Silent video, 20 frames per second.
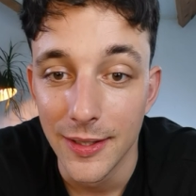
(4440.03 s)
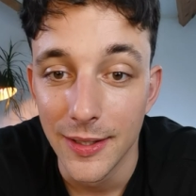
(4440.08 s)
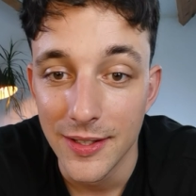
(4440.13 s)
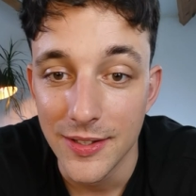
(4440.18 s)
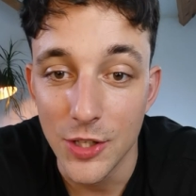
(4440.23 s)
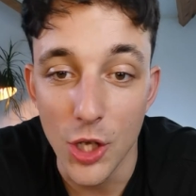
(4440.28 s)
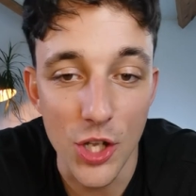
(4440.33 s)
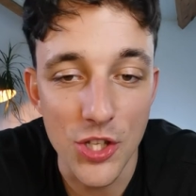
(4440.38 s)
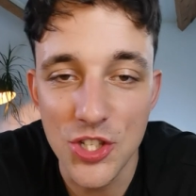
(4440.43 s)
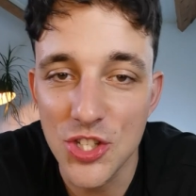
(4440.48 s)

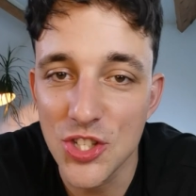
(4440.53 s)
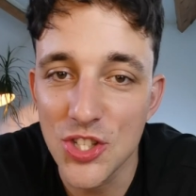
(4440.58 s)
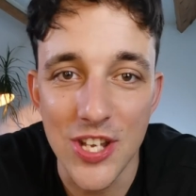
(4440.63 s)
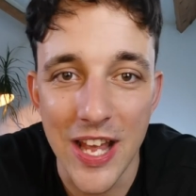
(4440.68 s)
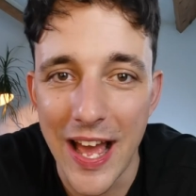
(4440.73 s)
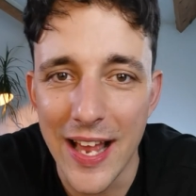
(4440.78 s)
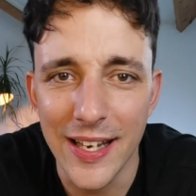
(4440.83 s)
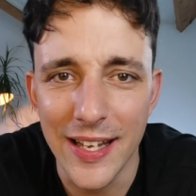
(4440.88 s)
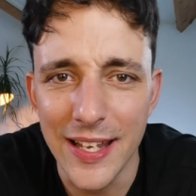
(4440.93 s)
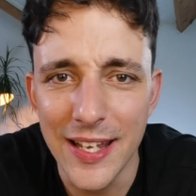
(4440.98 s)
Not
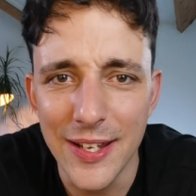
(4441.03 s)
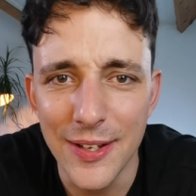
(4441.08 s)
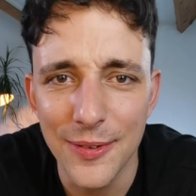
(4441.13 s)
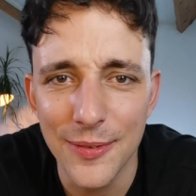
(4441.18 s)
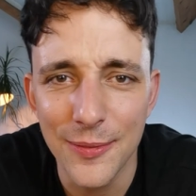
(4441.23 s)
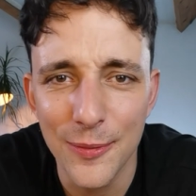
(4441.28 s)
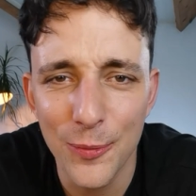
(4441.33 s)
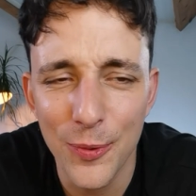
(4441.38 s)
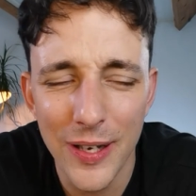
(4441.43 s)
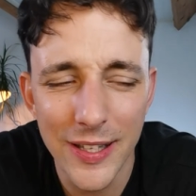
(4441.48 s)
Sally.
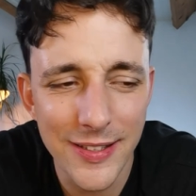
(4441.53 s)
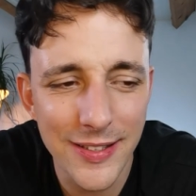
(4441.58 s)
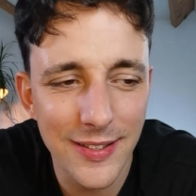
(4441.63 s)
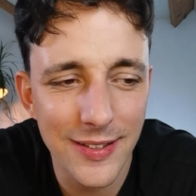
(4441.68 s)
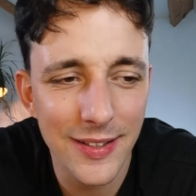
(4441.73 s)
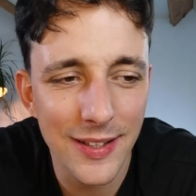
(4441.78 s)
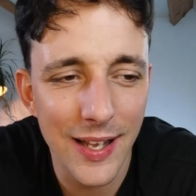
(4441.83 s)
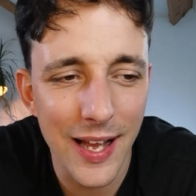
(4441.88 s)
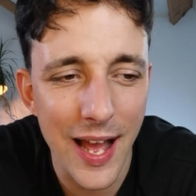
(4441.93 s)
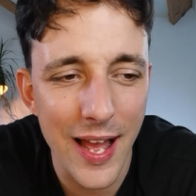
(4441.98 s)
What?
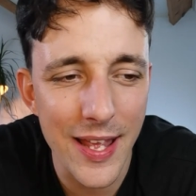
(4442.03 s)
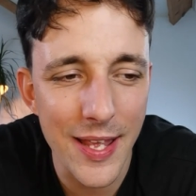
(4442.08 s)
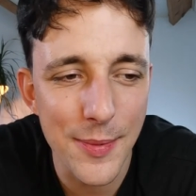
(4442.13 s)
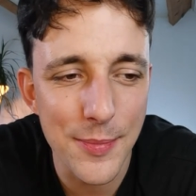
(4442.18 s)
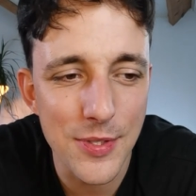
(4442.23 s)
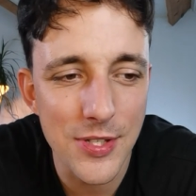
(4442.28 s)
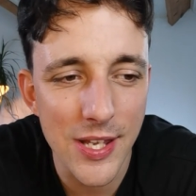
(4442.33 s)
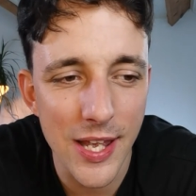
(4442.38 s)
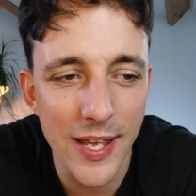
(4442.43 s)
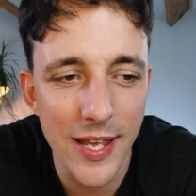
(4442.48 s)
I am
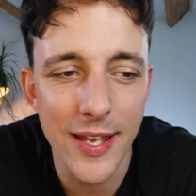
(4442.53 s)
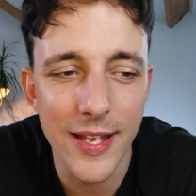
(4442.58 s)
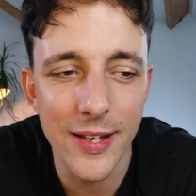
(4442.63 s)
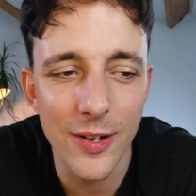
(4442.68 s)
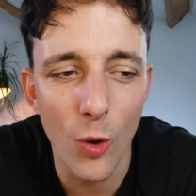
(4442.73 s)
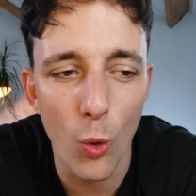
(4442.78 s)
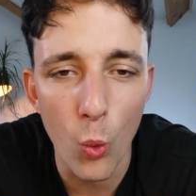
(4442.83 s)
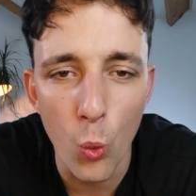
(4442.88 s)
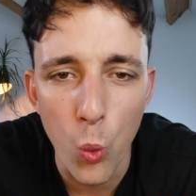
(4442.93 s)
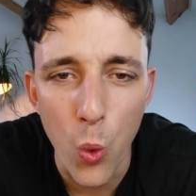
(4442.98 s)

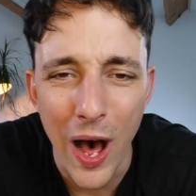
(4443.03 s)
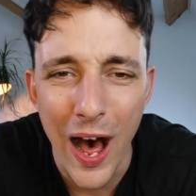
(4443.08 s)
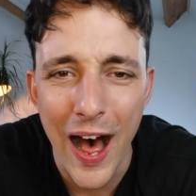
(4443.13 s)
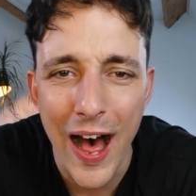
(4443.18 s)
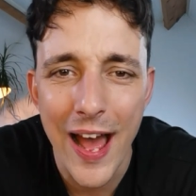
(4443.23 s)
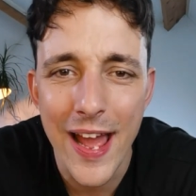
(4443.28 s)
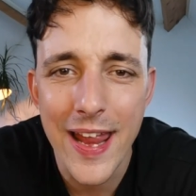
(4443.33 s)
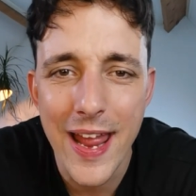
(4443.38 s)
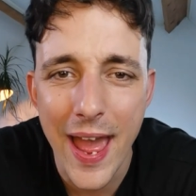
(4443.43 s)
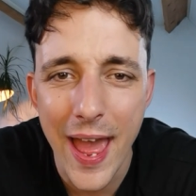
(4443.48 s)
saying
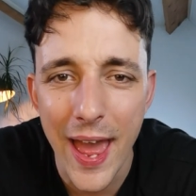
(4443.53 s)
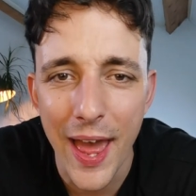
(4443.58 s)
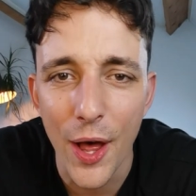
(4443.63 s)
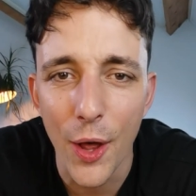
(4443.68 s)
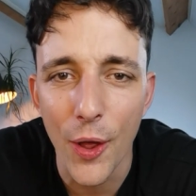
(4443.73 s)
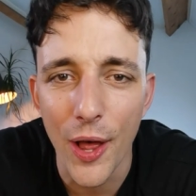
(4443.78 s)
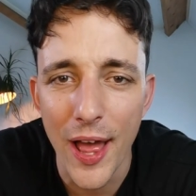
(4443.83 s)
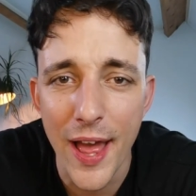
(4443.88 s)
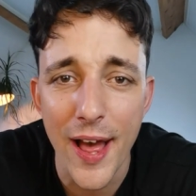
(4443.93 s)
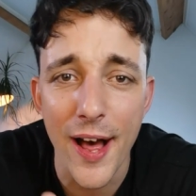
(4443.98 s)

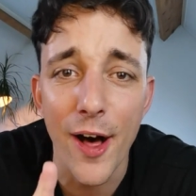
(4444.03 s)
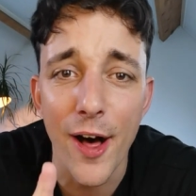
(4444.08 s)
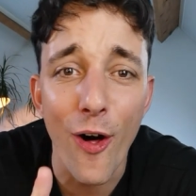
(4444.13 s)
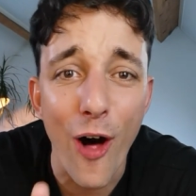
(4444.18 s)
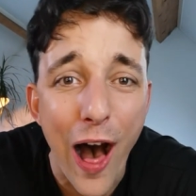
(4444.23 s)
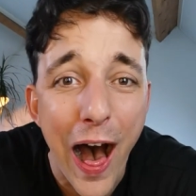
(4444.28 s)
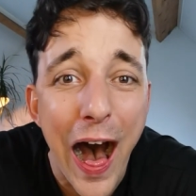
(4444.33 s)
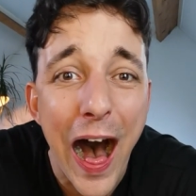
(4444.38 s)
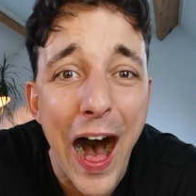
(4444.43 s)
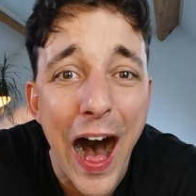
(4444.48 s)

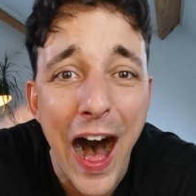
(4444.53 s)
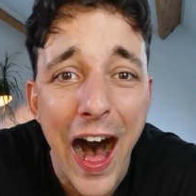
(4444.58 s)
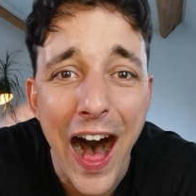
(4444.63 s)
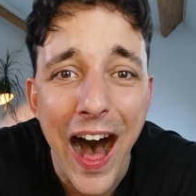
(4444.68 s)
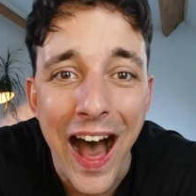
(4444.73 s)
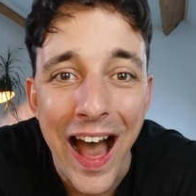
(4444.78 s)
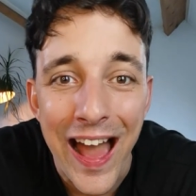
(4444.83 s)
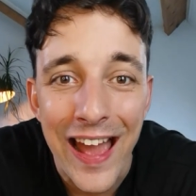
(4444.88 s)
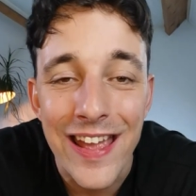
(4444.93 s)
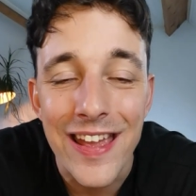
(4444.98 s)

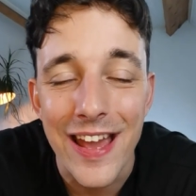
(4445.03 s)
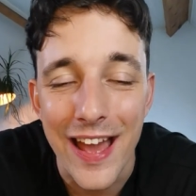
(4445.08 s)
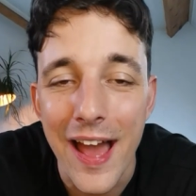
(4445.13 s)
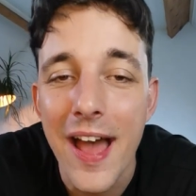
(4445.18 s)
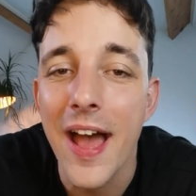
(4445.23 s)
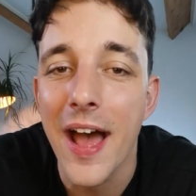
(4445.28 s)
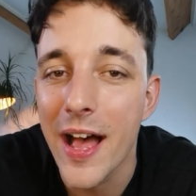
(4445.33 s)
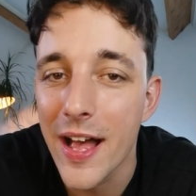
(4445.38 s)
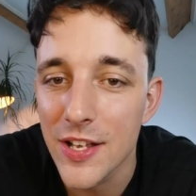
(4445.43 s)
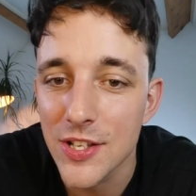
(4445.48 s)

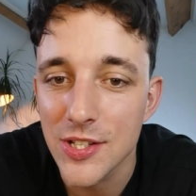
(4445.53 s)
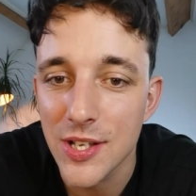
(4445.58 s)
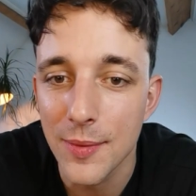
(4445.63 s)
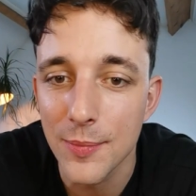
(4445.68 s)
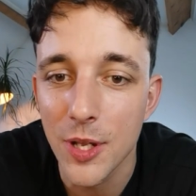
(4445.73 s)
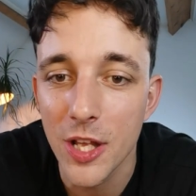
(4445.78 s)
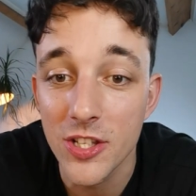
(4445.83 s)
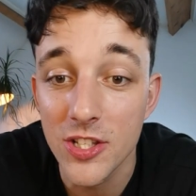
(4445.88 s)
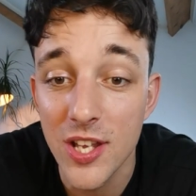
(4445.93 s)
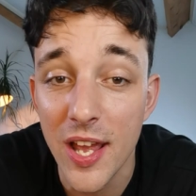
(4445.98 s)
Y-L-L-I-S. I'm
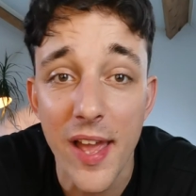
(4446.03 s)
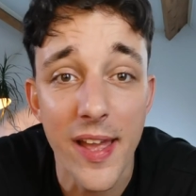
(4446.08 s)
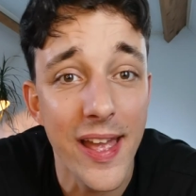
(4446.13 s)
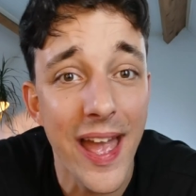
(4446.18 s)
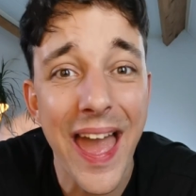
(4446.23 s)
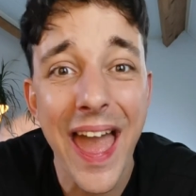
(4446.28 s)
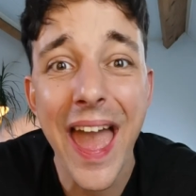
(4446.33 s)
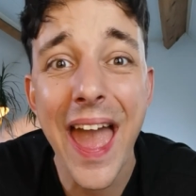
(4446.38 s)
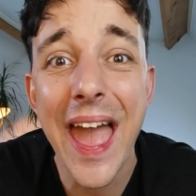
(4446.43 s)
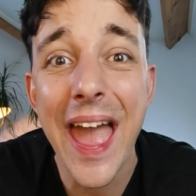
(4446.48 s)
not
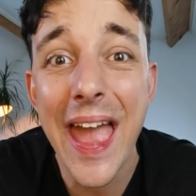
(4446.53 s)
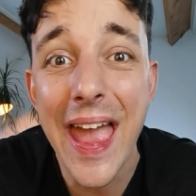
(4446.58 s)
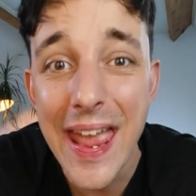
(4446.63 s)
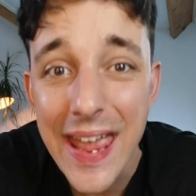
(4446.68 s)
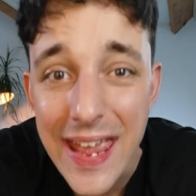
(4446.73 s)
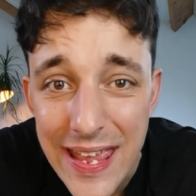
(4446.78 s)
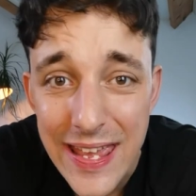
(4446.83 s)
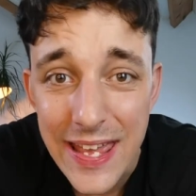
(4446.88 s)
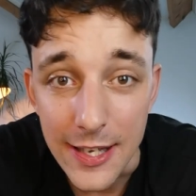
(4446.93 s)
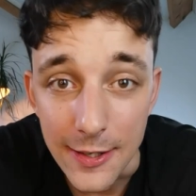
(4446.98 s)
saying
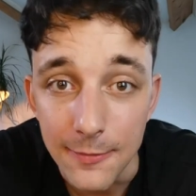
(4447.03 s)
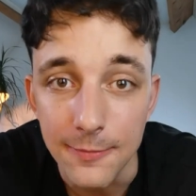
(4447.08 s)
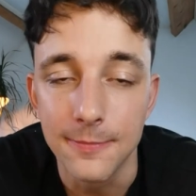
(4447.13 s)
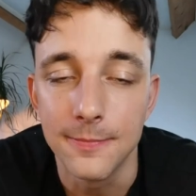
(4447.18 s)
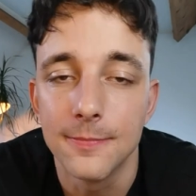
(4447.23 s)
A.